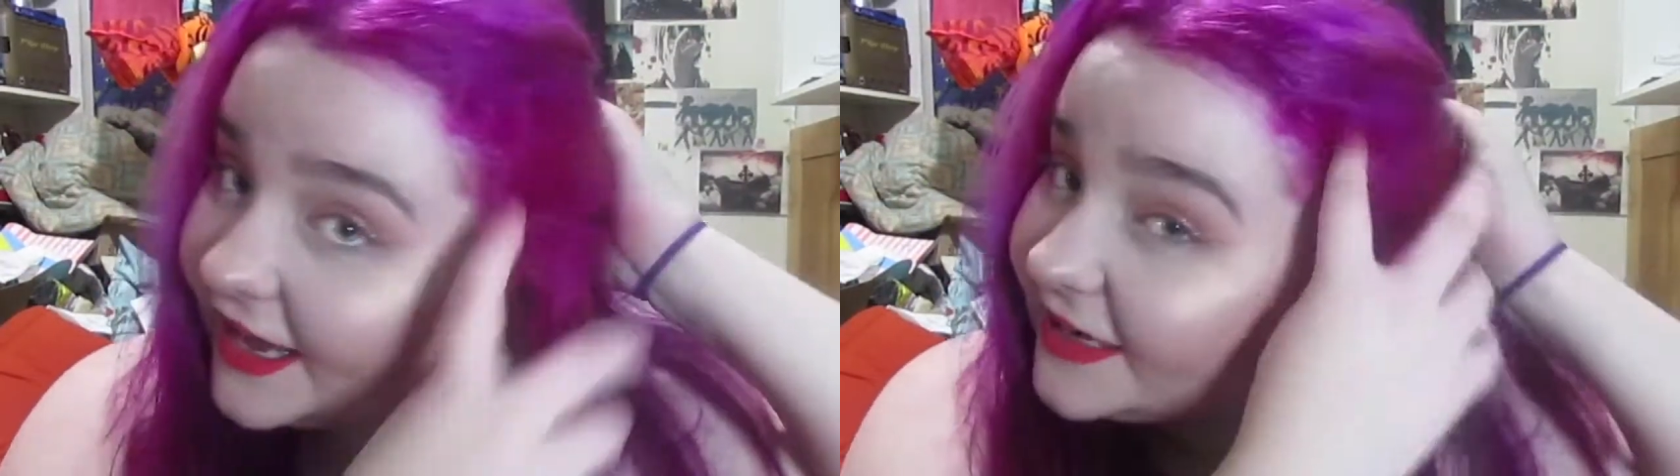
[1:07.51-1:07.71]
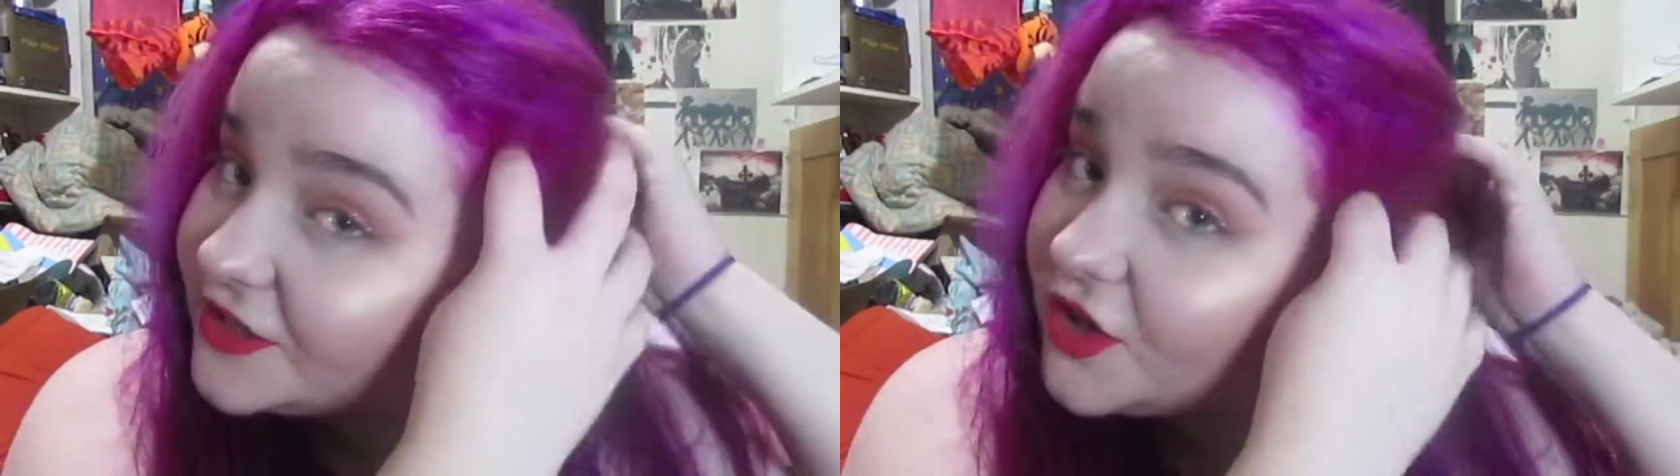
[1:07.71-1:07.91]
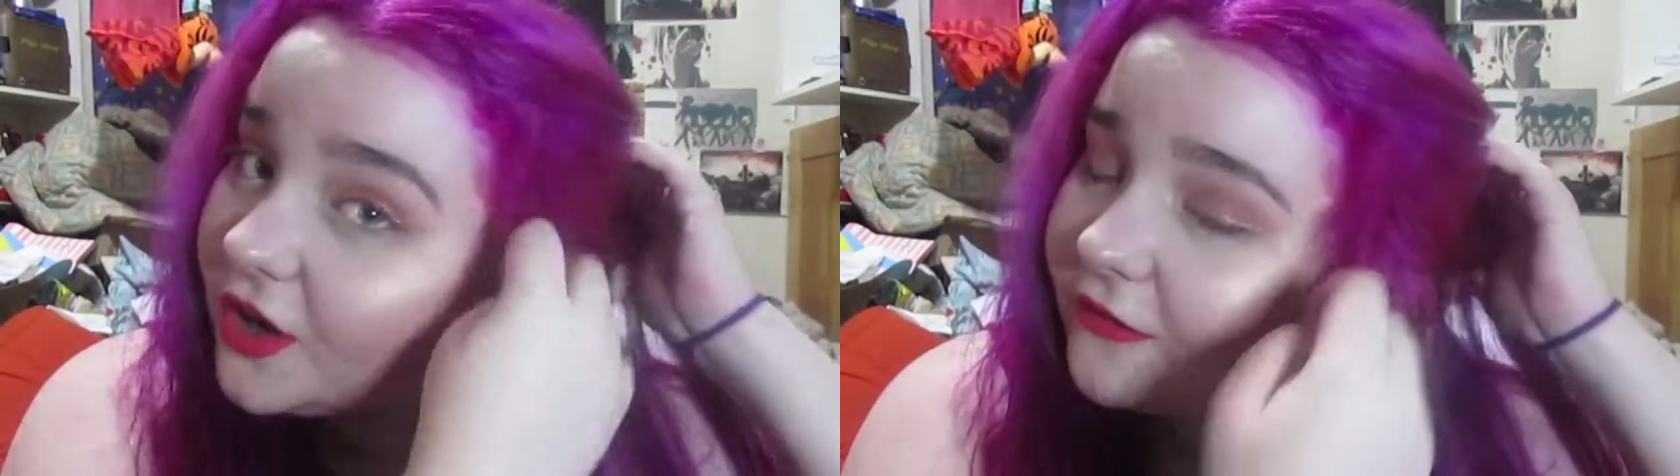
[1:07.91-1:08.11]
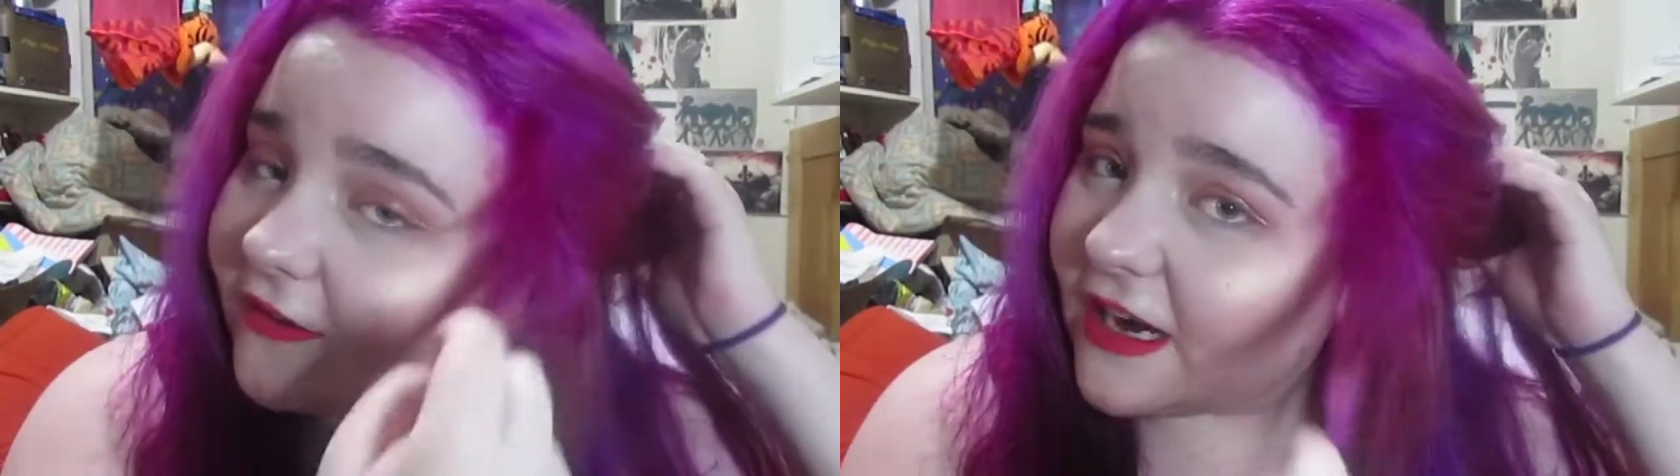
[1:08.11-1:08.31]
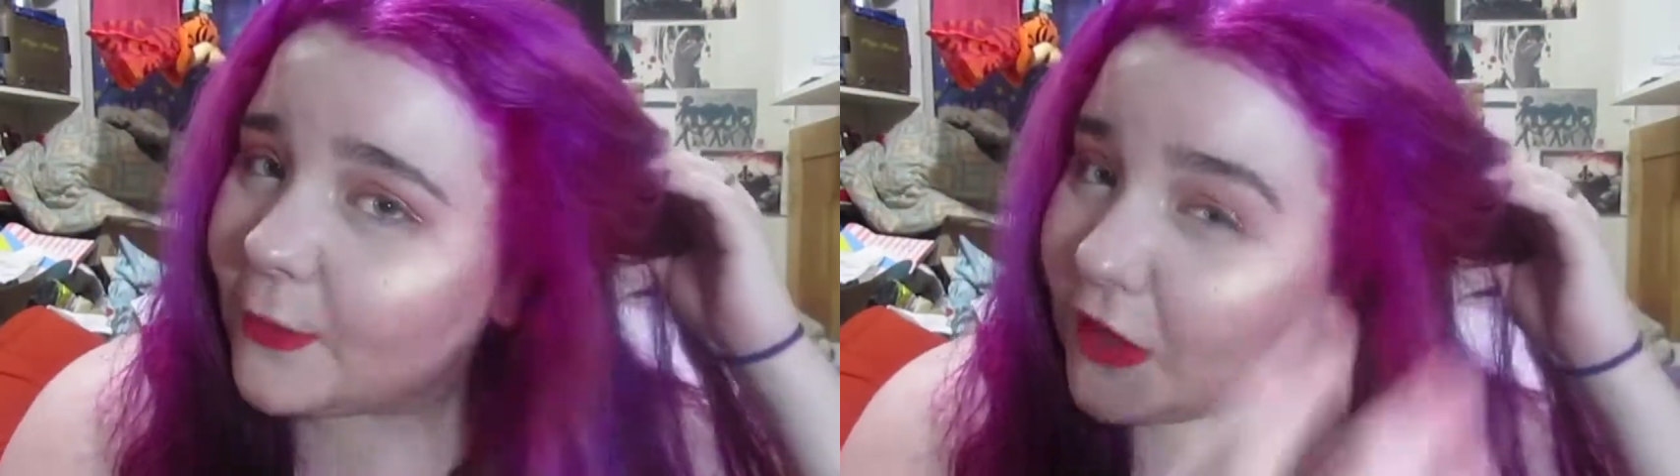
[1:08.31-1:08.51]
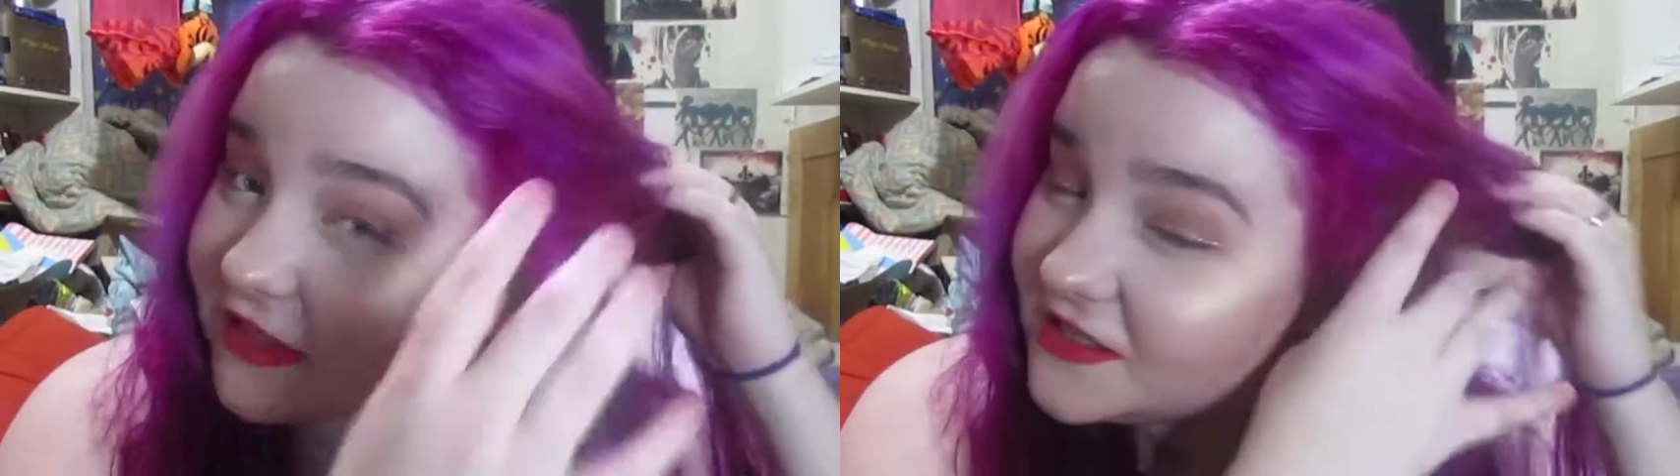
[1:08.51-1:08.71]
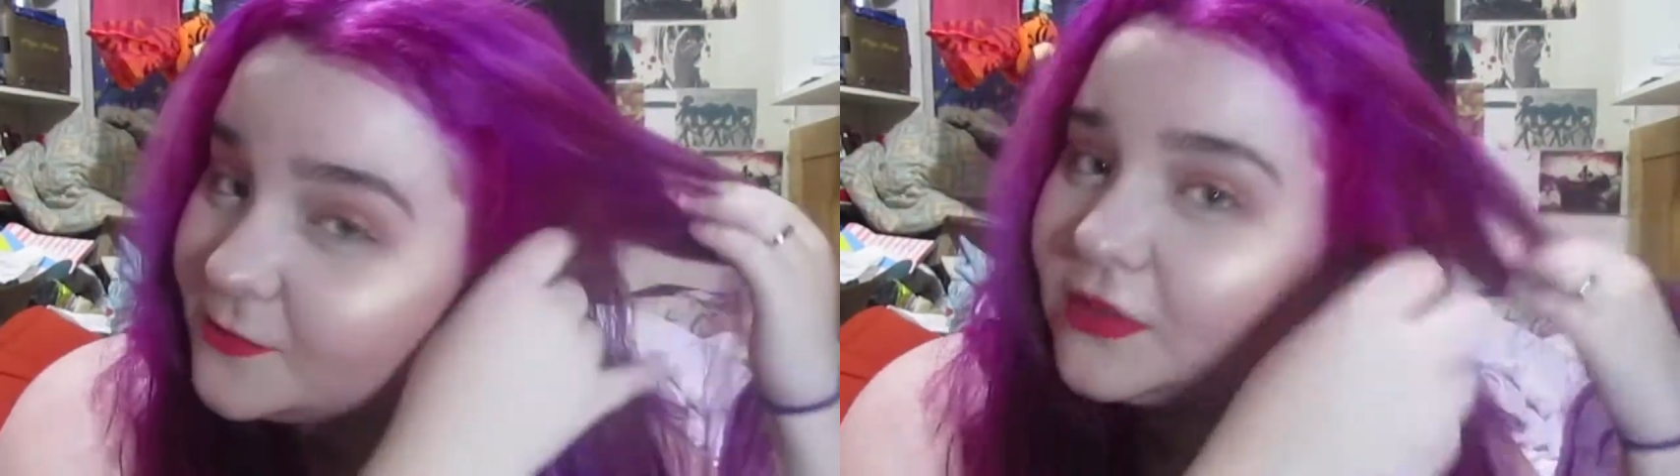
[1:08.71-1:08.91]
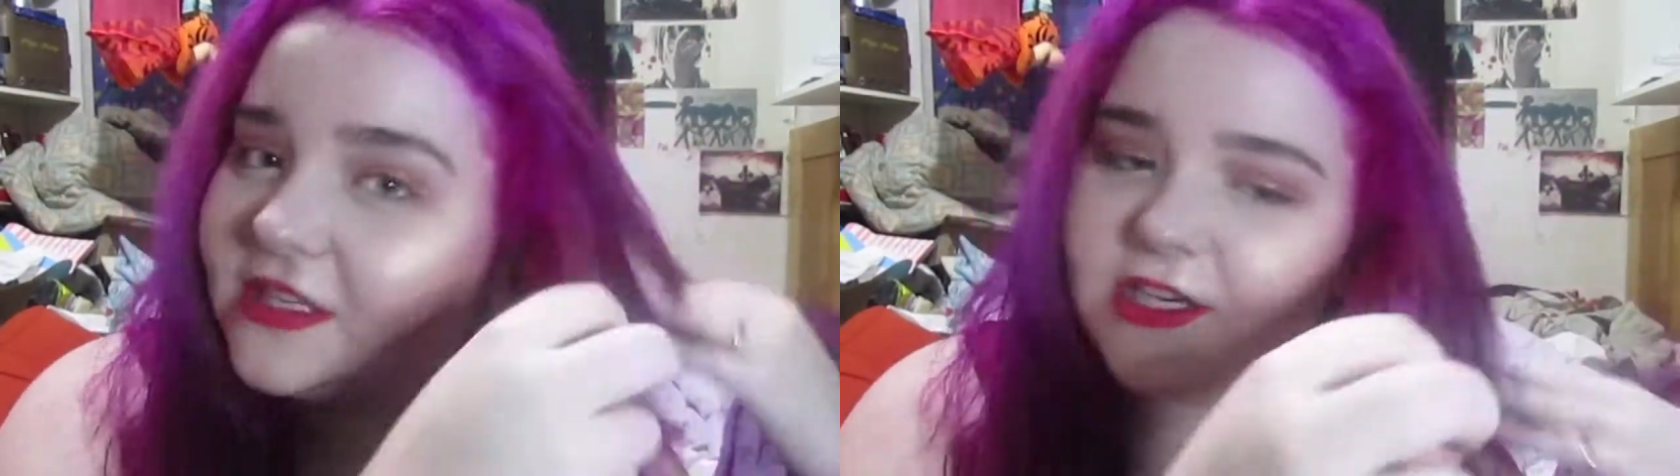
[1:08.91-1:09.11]
it took very well to the
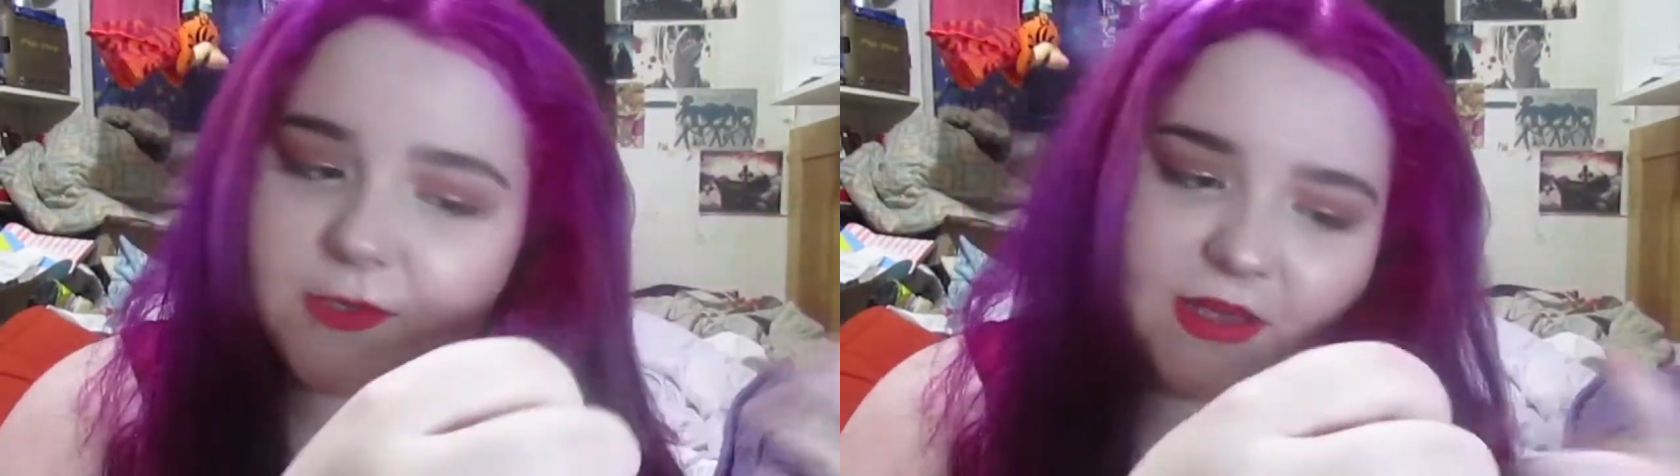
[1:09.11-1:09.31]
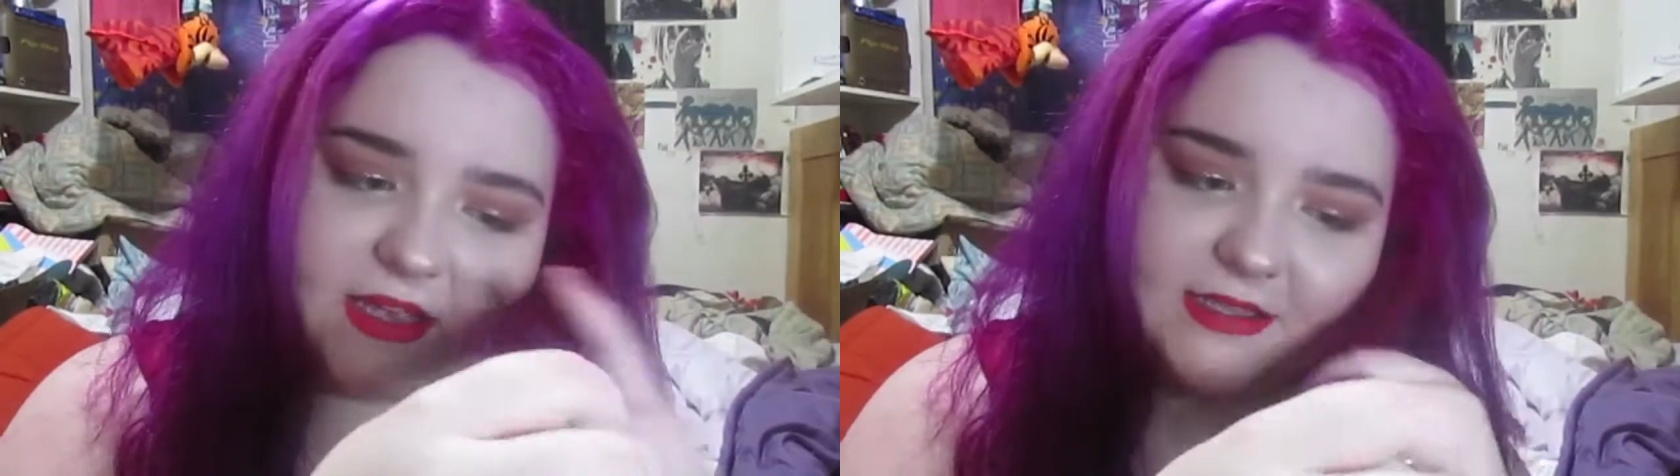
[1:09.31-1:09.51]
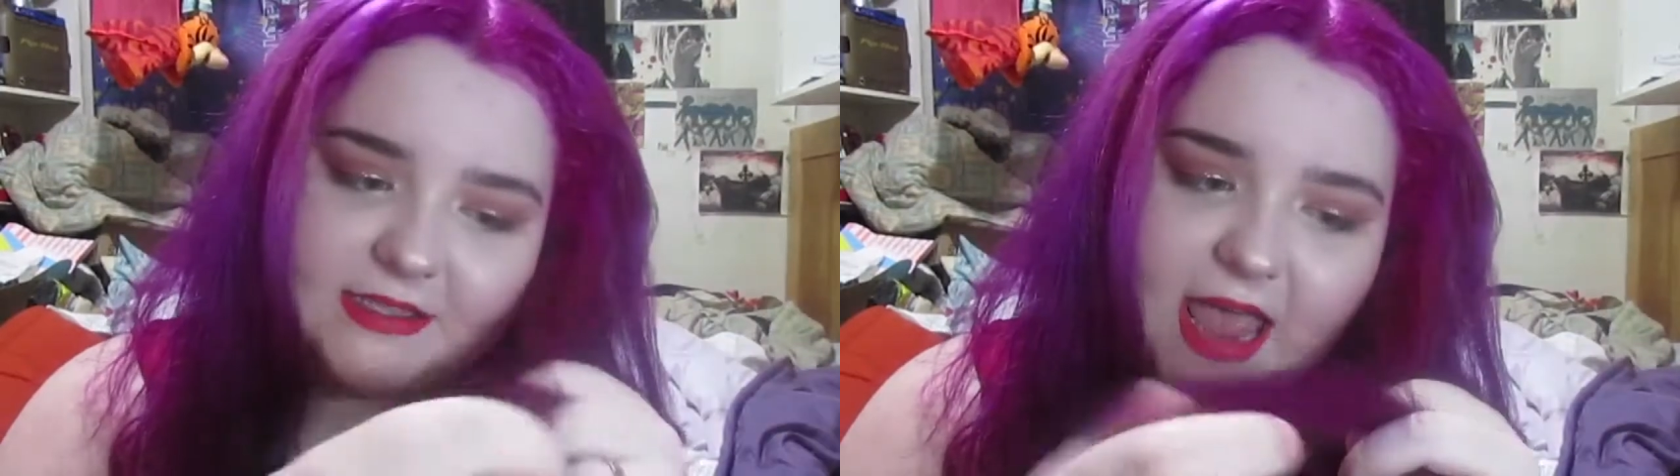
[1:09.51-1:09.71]
bleach bits